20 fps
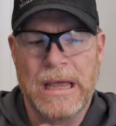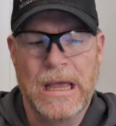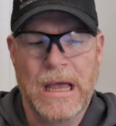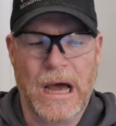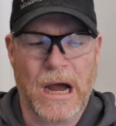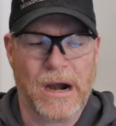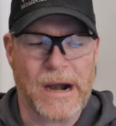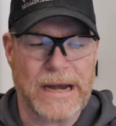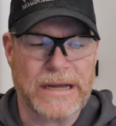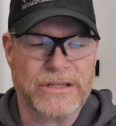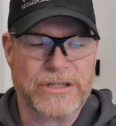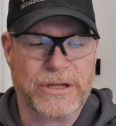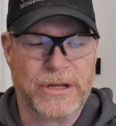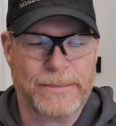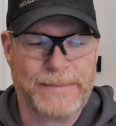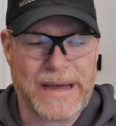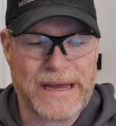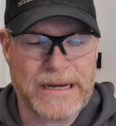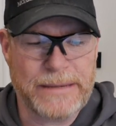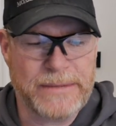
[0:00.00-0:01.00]
All right, so the
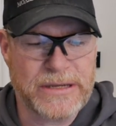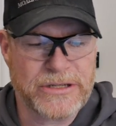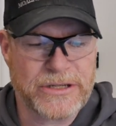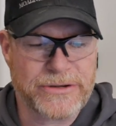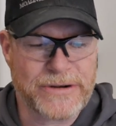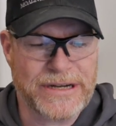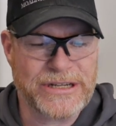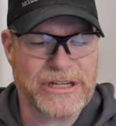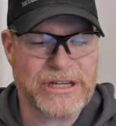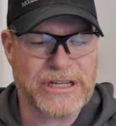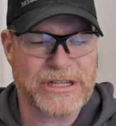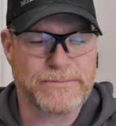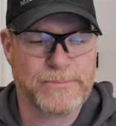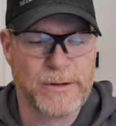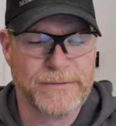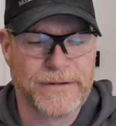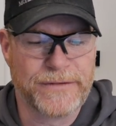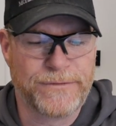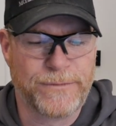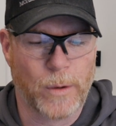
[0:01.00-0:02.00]
Biden administration is
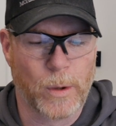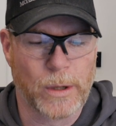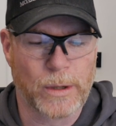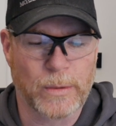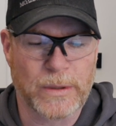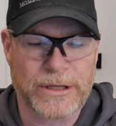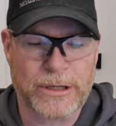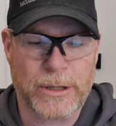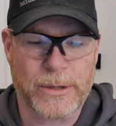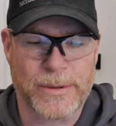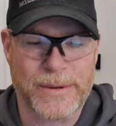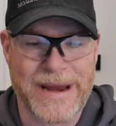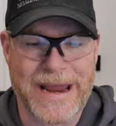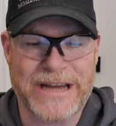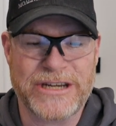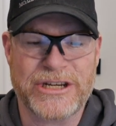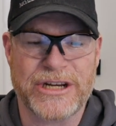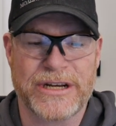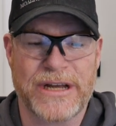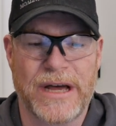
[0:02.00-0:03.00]
moving forward with the
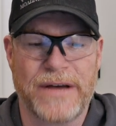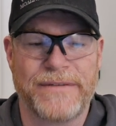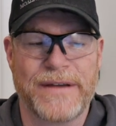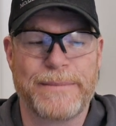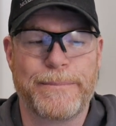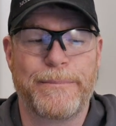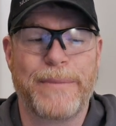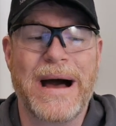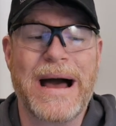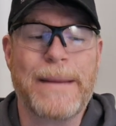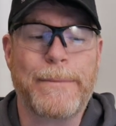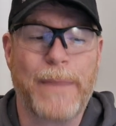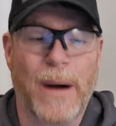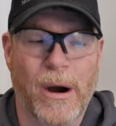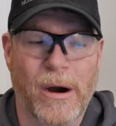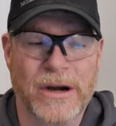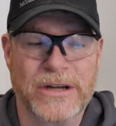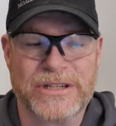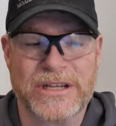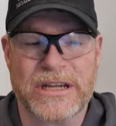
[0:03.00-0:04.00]
creation of a
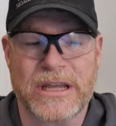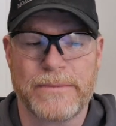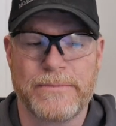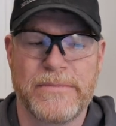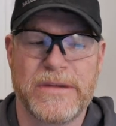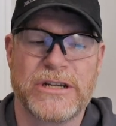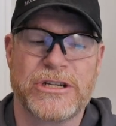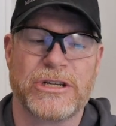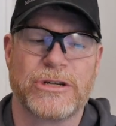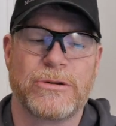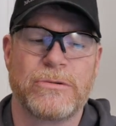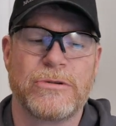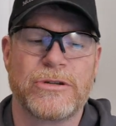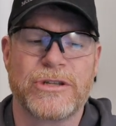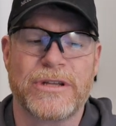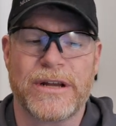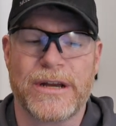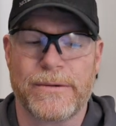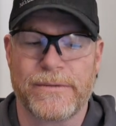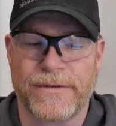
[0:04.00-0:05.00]
bipartisan commission to
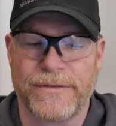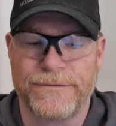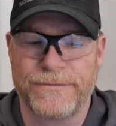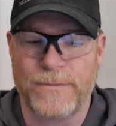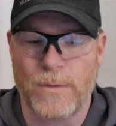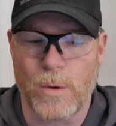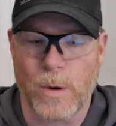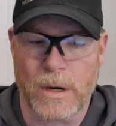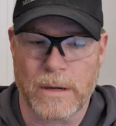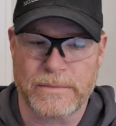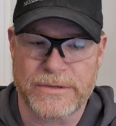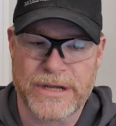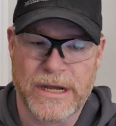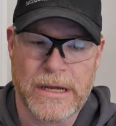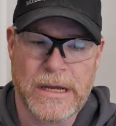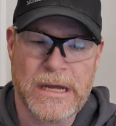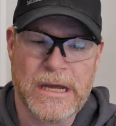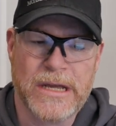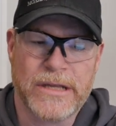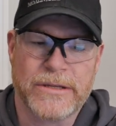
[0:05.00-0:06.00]
study reforms
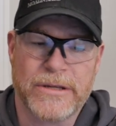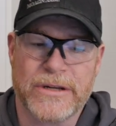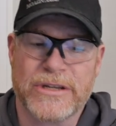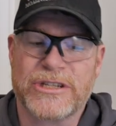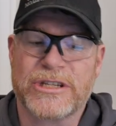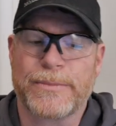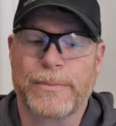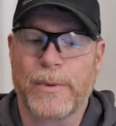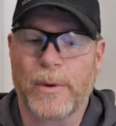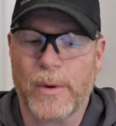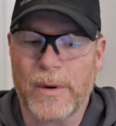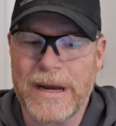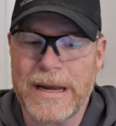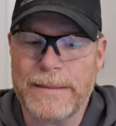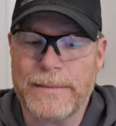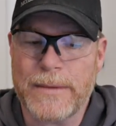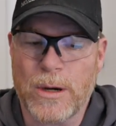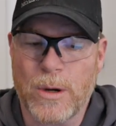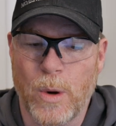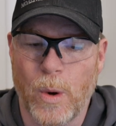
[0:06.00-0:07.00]
to the
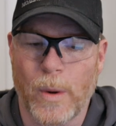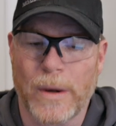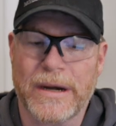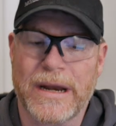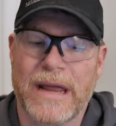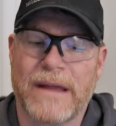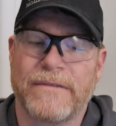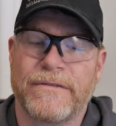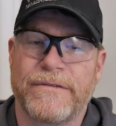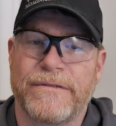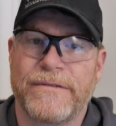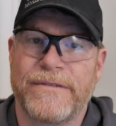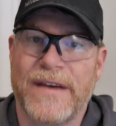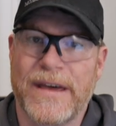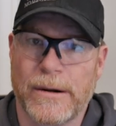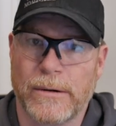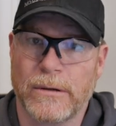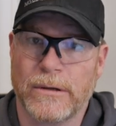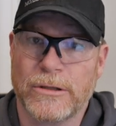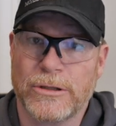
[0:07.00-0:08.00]
Supreme Court and
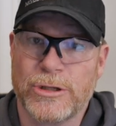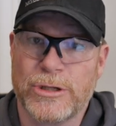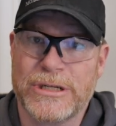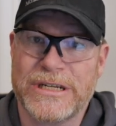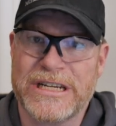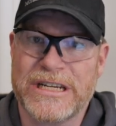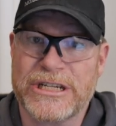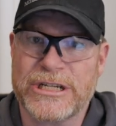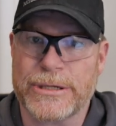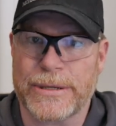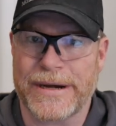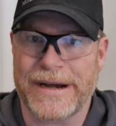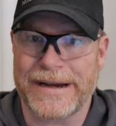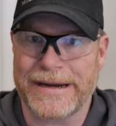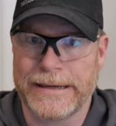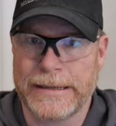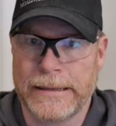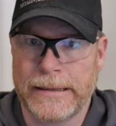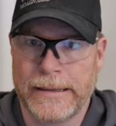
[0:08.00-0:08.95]
federal judiciary.